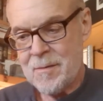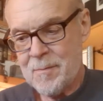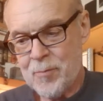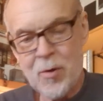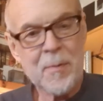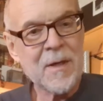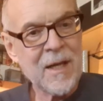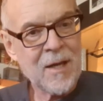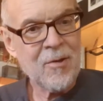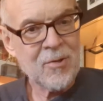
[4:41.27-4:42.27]

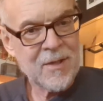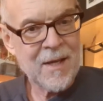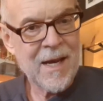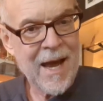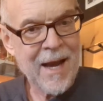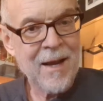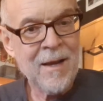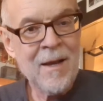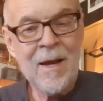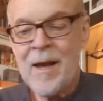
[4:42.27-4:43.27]
perpendicular to the neck
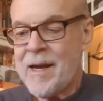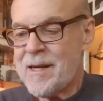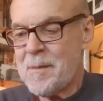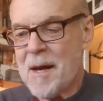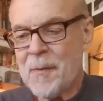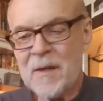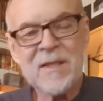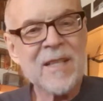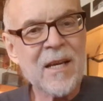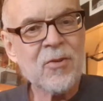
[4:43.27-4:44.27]
and about the
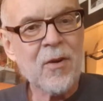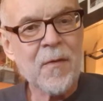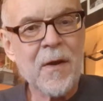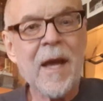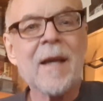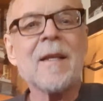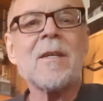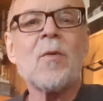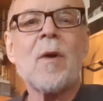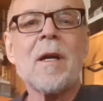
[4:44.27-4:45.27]
center of the neck, and then
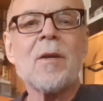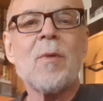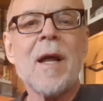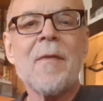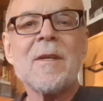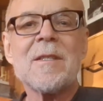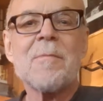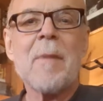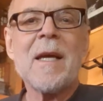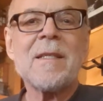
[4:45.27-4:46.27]
you want to have this
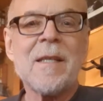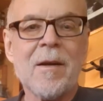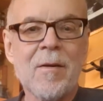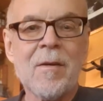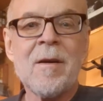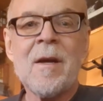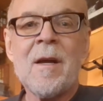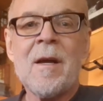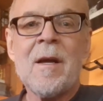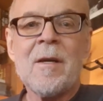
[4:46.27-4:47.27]
space here.
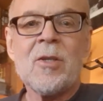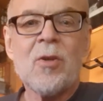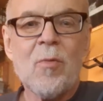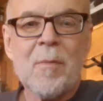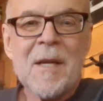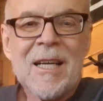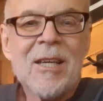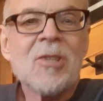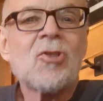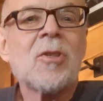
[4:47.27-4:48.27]
You don't want to be
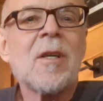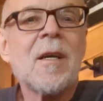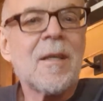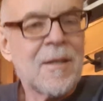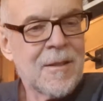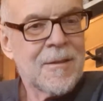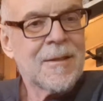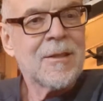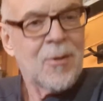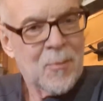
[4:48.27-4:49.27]
clutching you
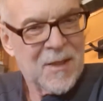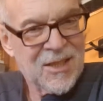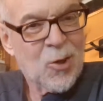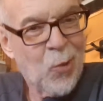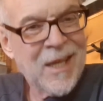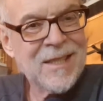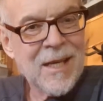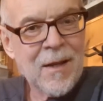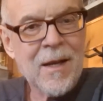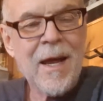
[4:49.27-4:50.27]
don't want to be
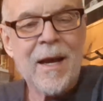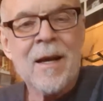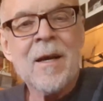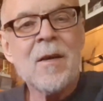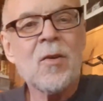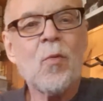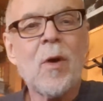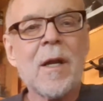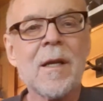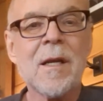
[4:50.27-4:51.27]
squeezing the neck. You
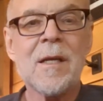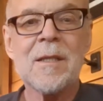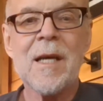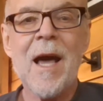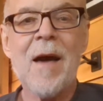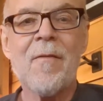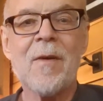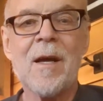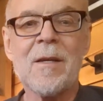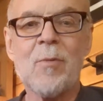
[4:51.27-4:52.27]
want to
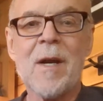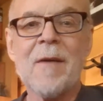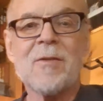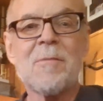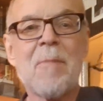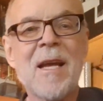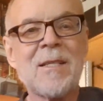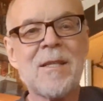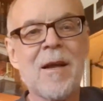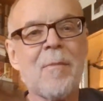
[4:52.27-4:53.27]
have
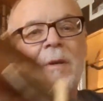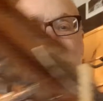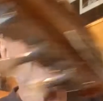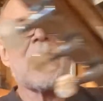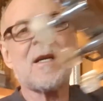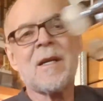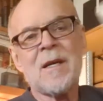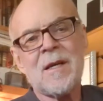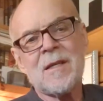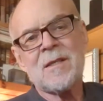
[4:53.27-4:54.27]
space there between,
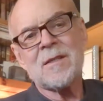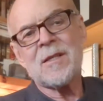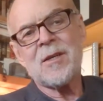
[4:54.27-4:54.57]
you see,